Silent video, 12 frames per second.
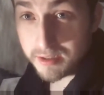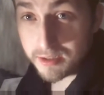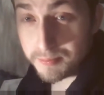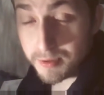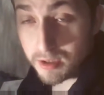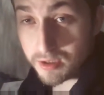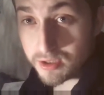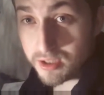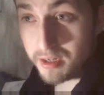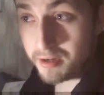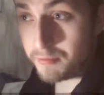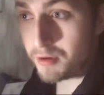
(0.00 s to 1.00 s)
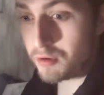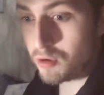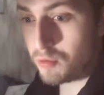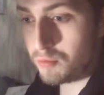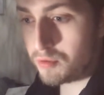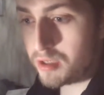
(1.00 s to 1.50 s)
is because the Lingering
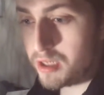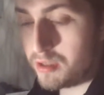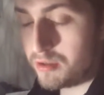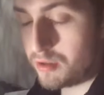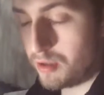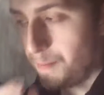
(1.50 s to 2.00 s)
Cold, it